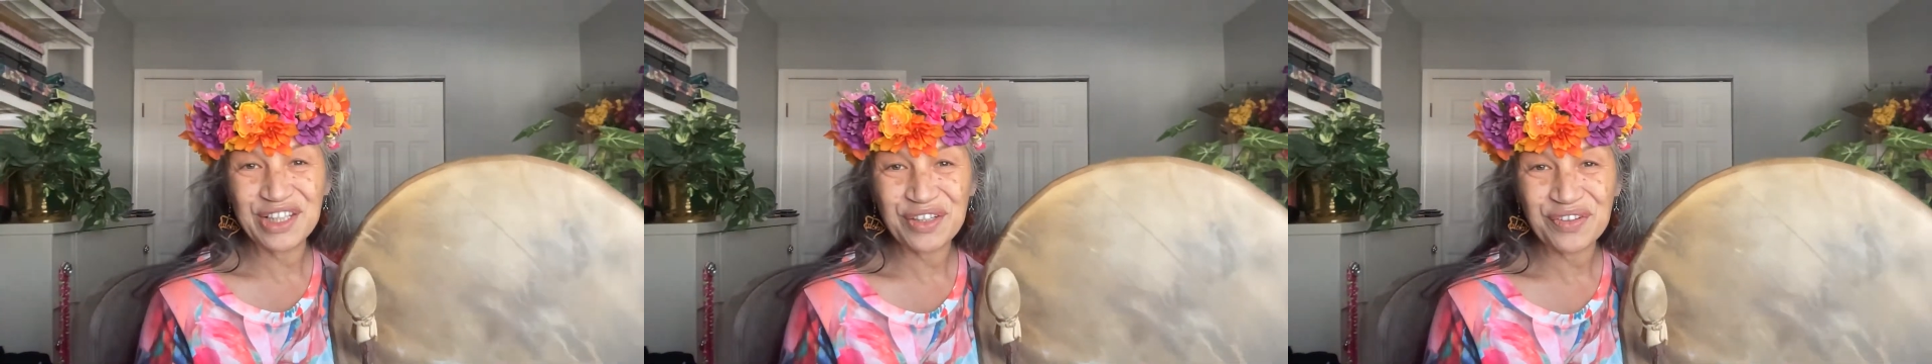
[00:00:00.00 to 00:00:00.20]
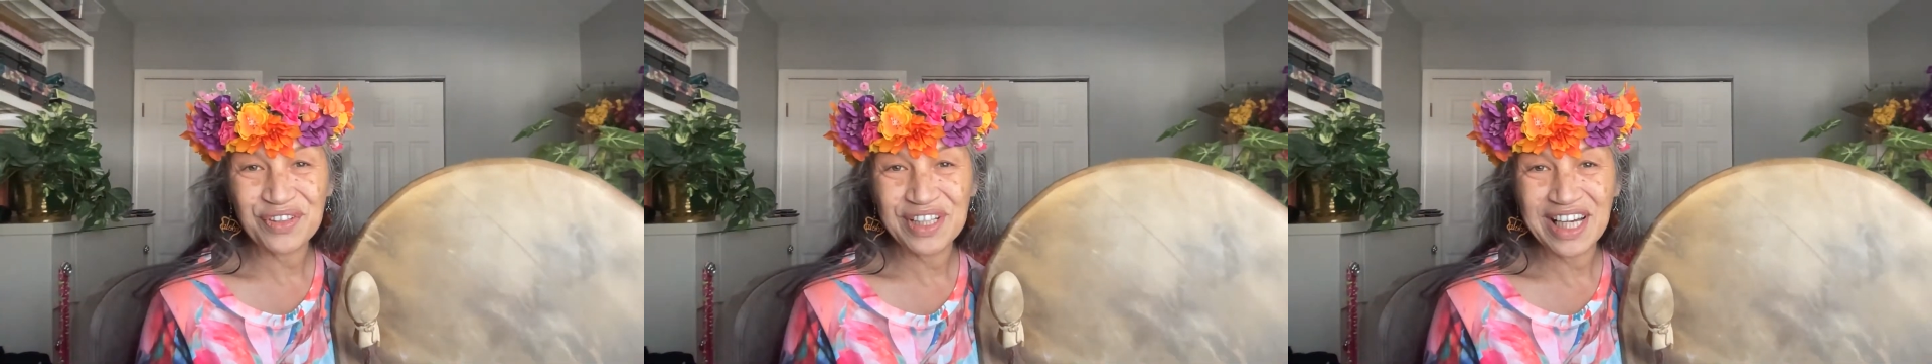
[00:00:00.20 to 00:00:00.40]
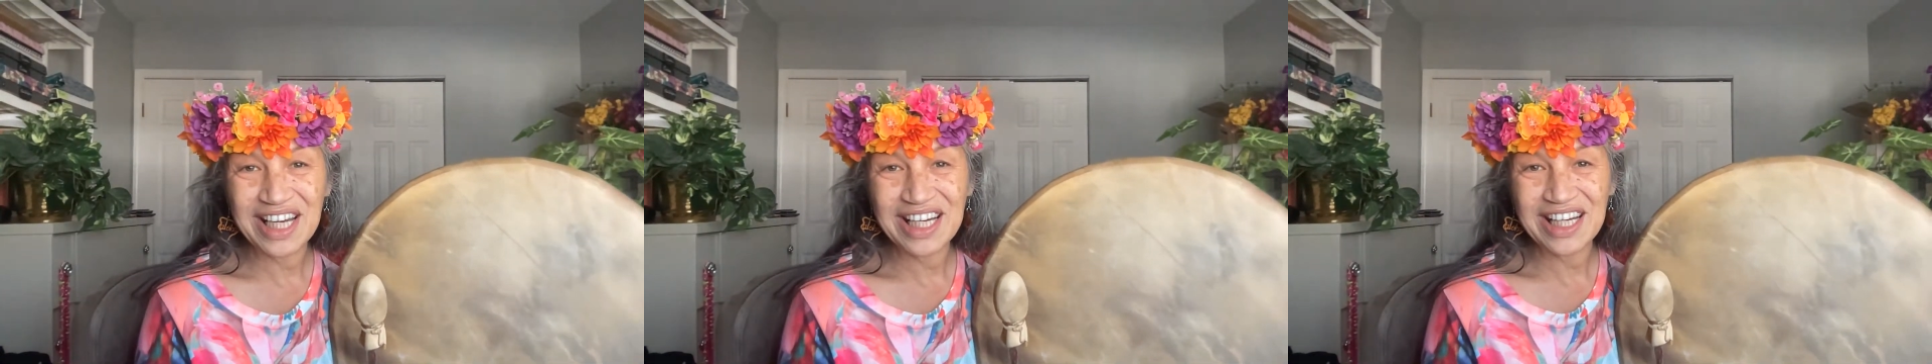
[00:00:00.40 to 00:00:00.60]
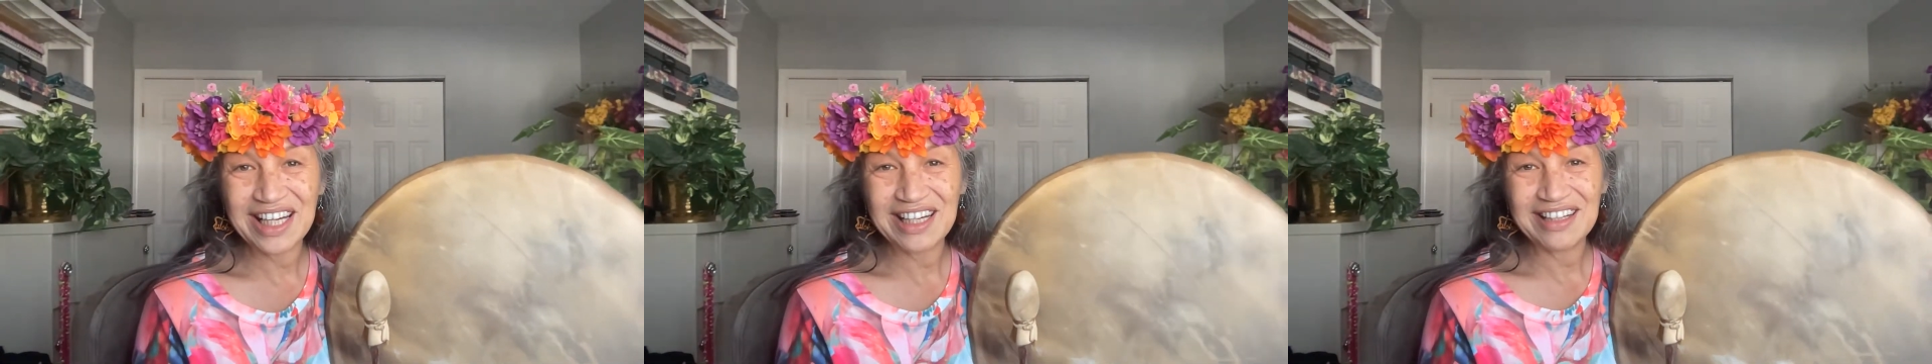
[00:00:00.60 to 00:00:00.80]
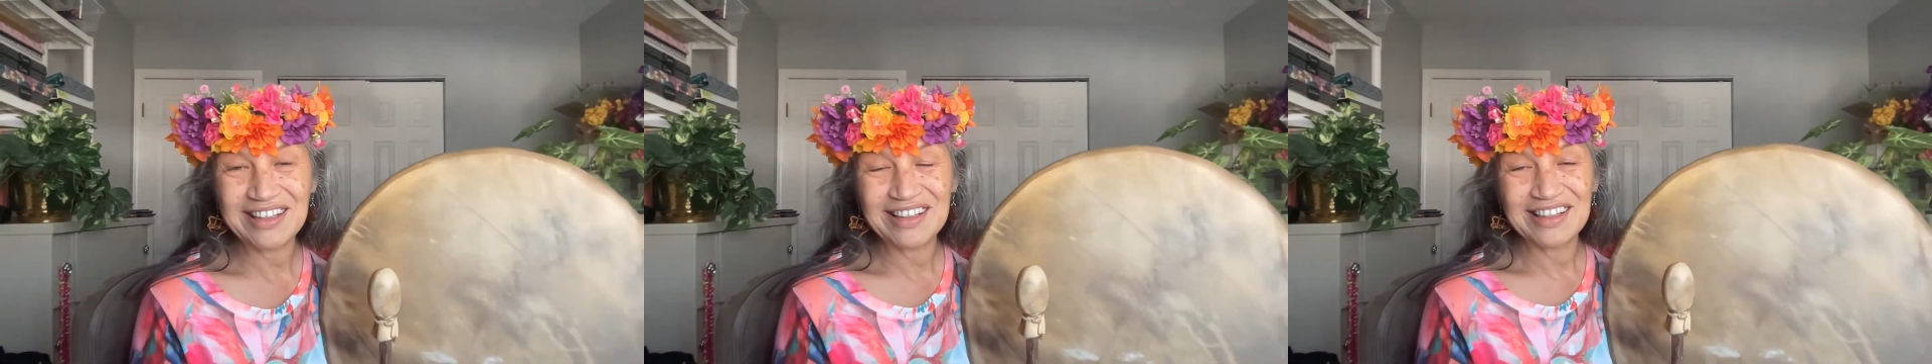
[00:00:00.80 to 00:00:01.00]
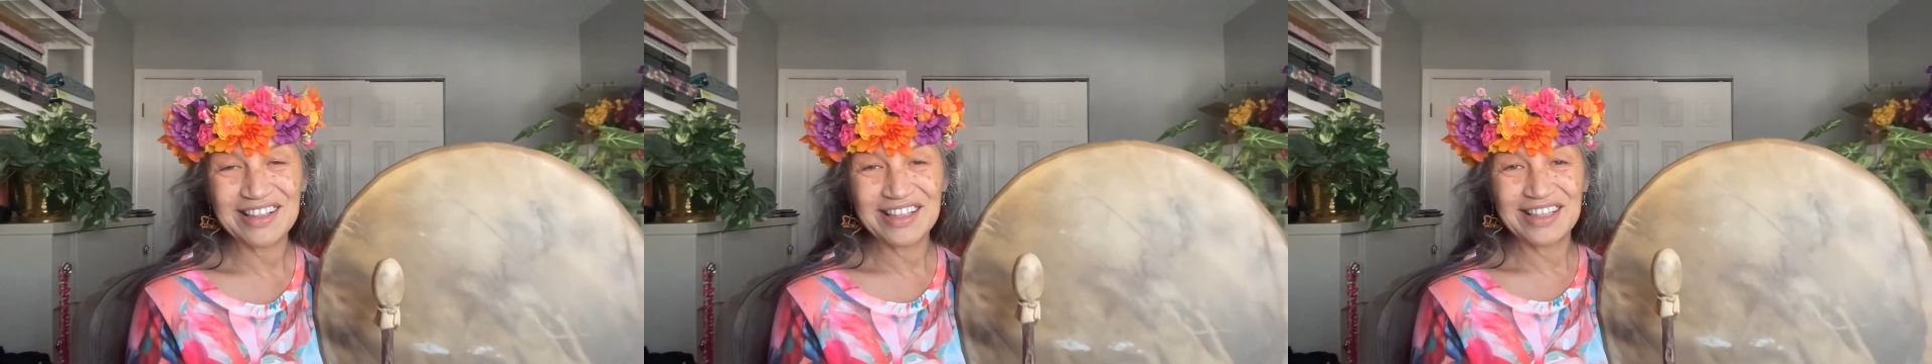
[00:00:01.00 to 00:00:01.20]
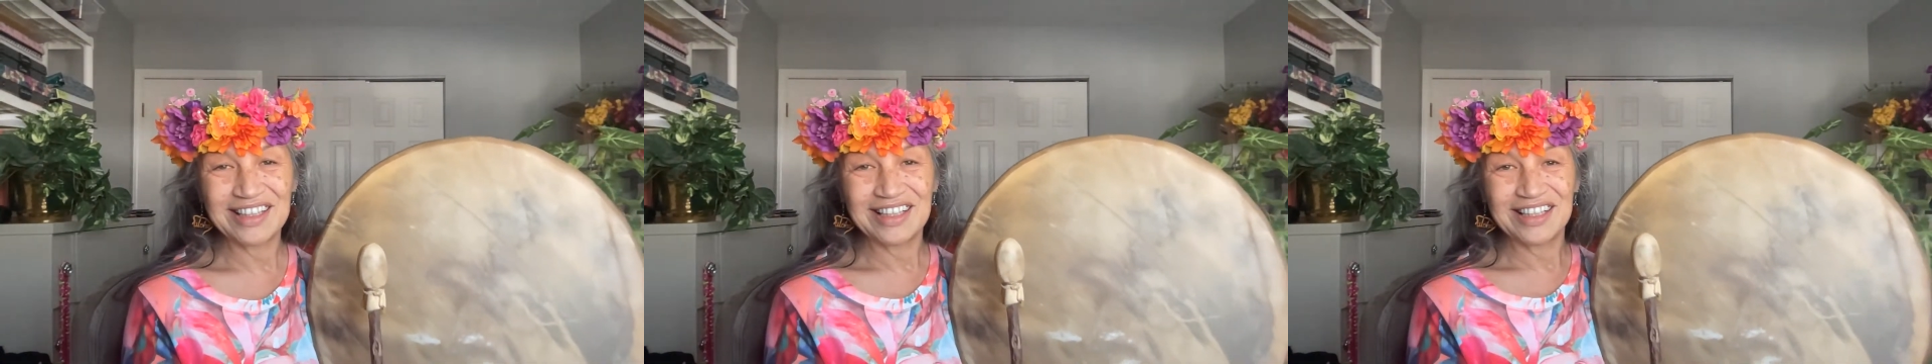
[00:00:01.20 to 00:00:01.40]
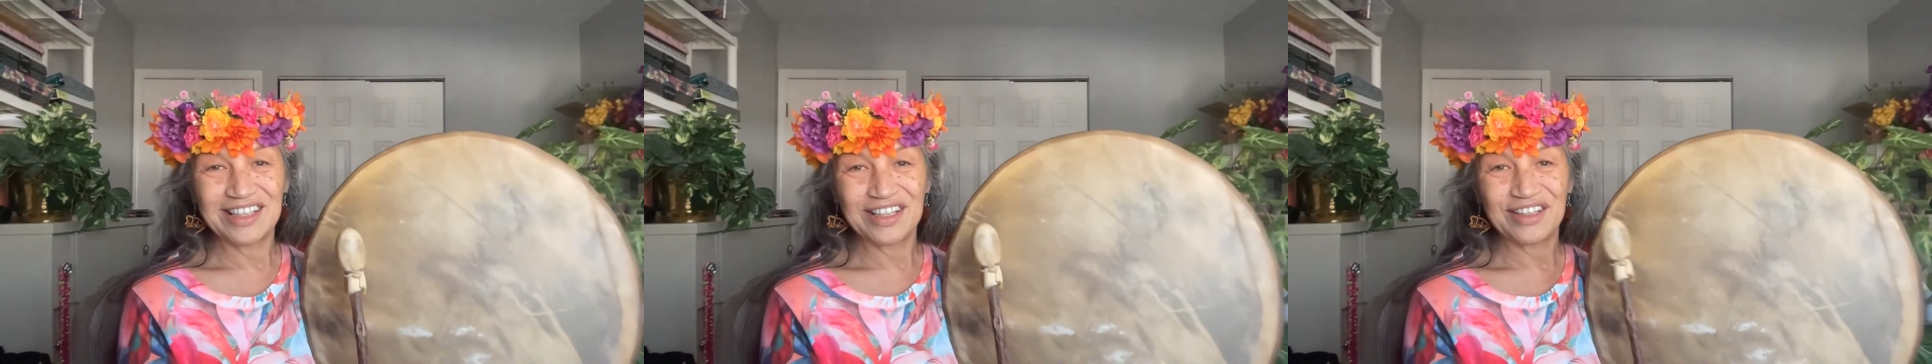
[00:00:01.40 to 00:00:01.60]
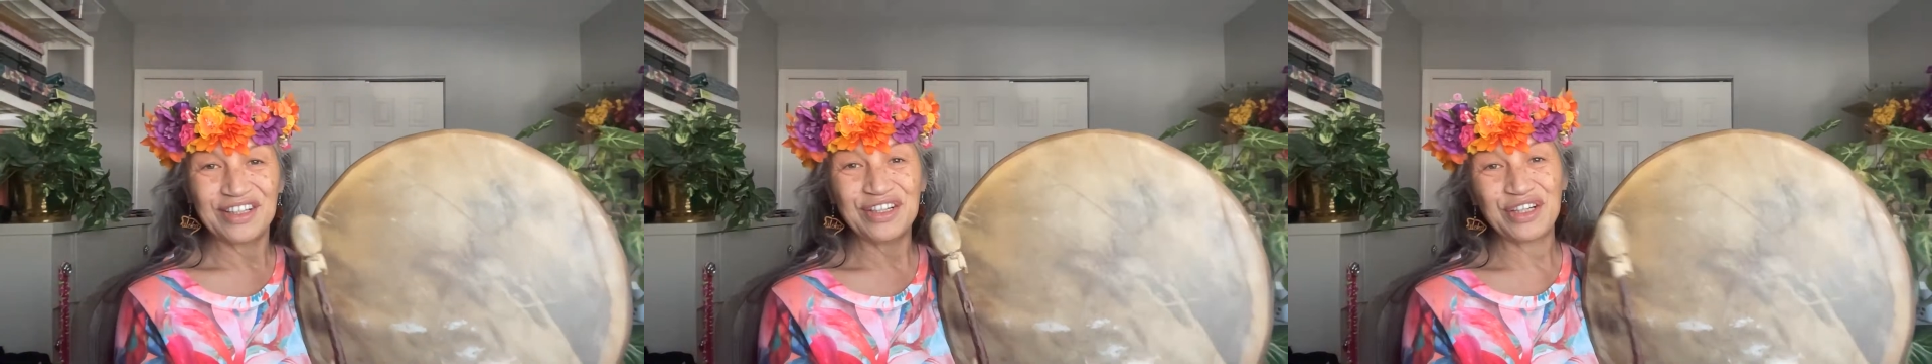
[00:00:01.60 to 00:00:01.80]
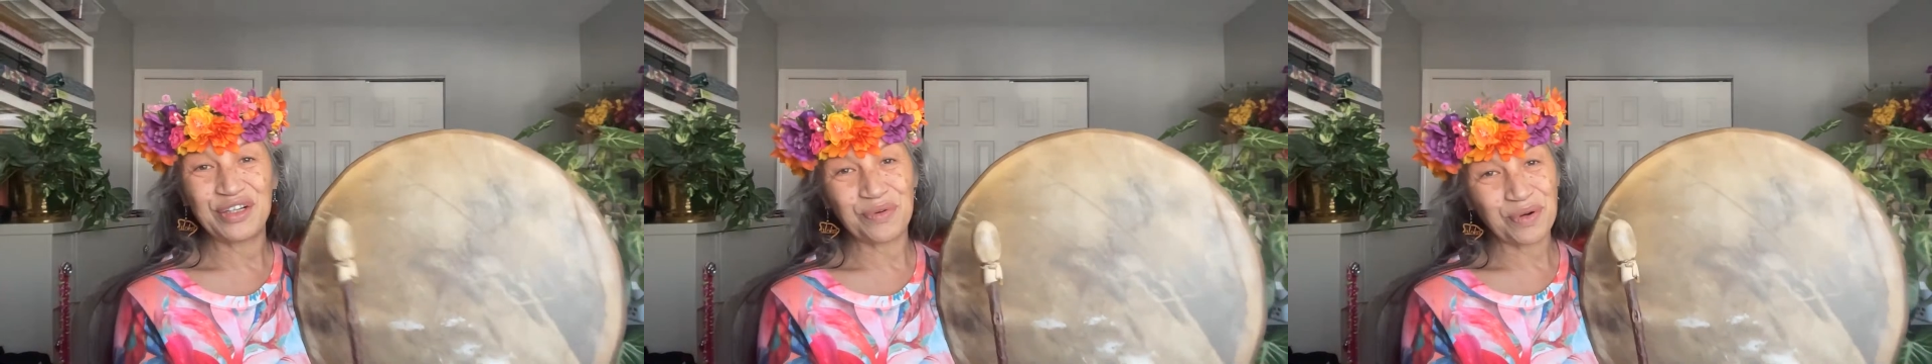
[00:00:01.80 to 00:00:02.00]
creating the
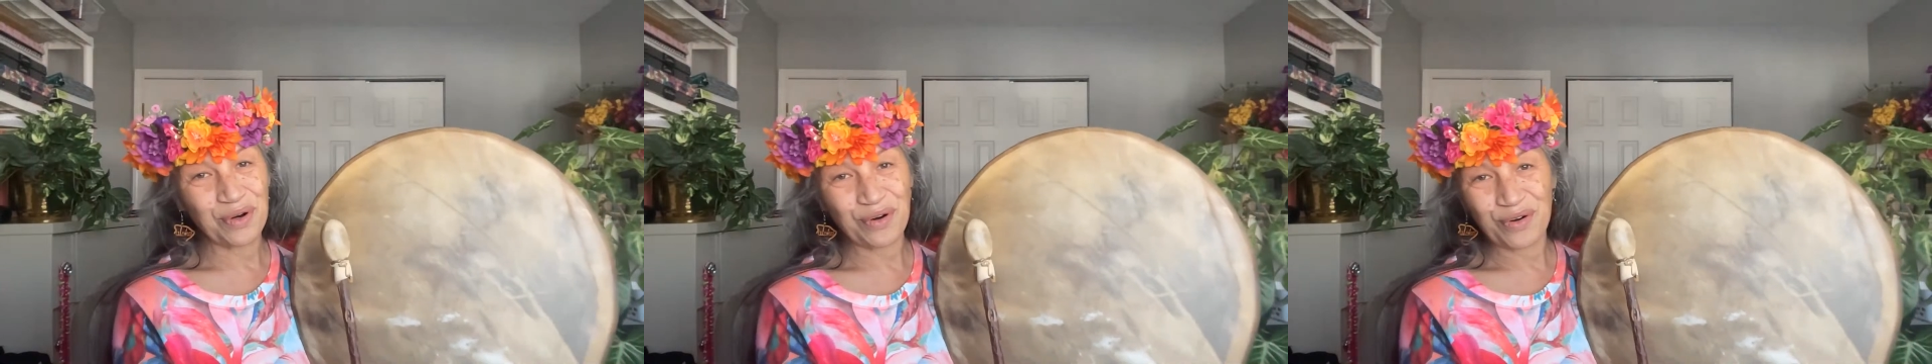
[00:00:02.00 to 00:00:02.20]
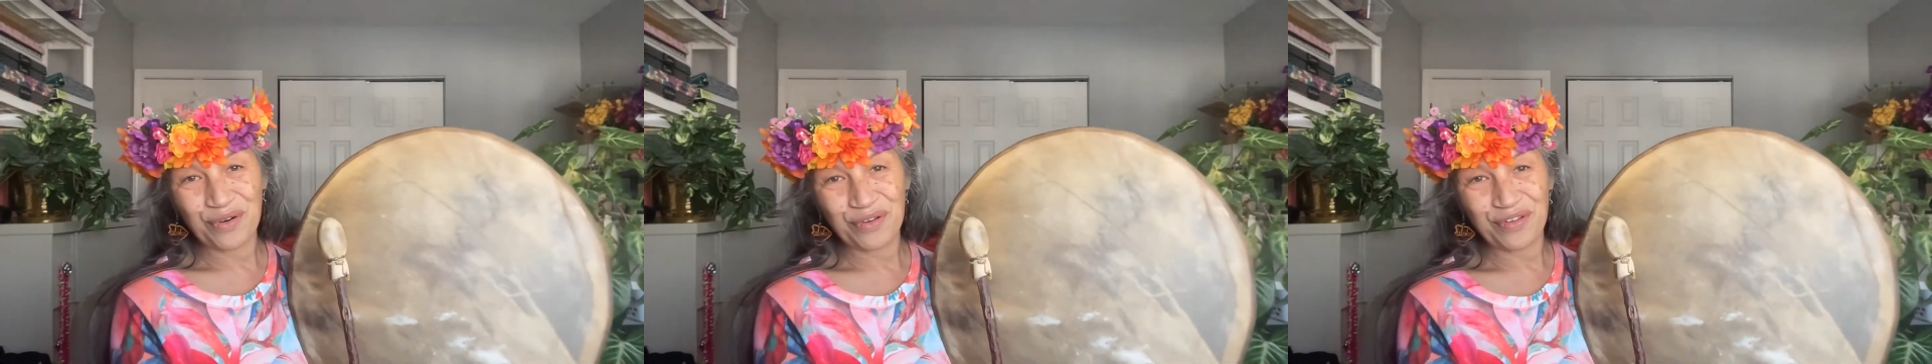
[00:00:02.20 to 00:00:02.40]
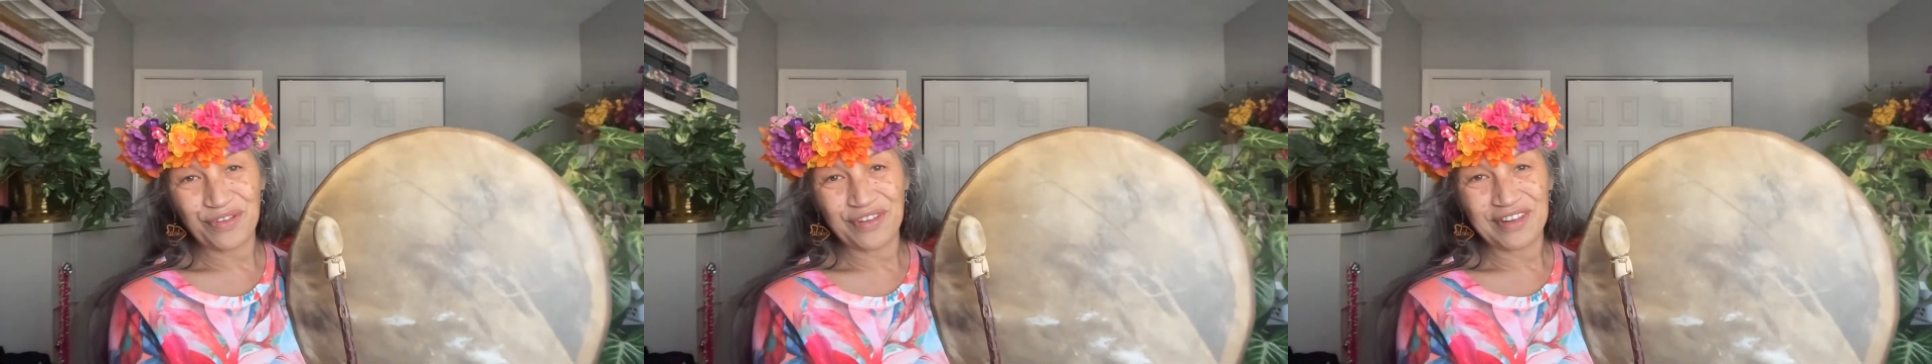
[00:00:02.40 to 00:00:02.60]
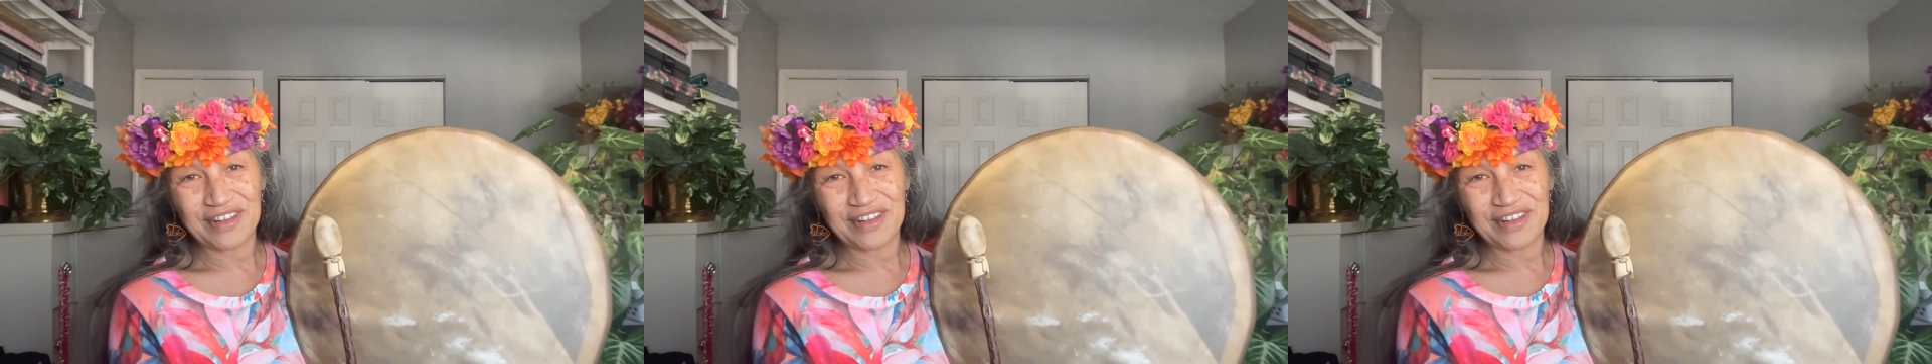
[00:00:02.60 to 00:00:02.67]
new earth,